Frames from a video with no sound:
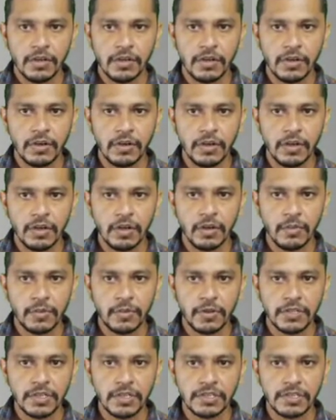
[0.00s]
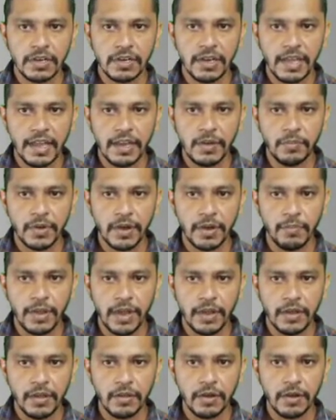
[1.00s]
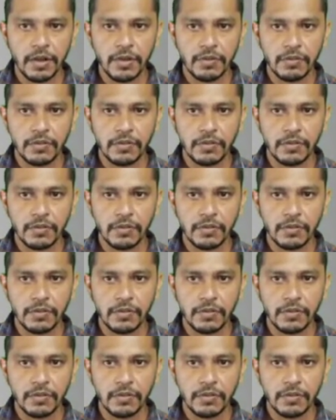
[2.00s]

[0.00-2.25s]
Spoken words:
Draw a projection line perpendicular